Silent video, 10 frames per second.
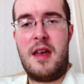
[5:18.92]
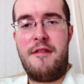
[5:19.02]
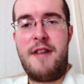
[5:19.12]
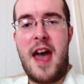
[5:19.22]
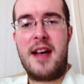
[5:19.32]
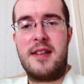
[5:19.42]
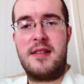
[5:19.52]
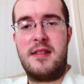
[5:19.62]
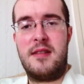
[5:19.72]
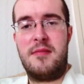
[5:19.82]

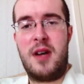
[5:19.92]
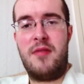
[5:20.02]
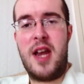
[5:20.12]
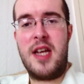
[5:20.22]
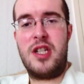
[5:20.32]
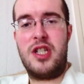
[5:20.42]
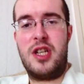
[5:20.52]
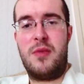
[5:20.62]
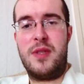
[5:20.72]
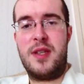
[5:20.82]
affect my
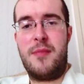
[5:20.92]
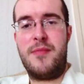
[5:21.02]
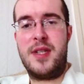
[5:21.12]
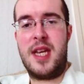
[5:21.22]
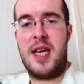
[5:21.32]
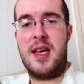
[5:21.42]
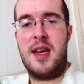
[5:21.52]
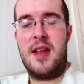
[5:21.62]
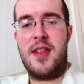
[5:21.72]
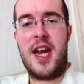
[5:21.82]
relationship with somebody
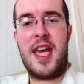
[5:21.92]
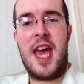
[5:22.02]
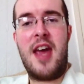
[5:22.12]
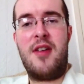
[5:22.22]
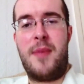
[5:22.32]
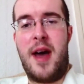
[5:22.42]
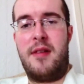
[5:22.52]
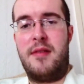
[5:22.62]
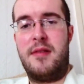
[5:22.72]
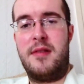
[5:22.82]
that I cared about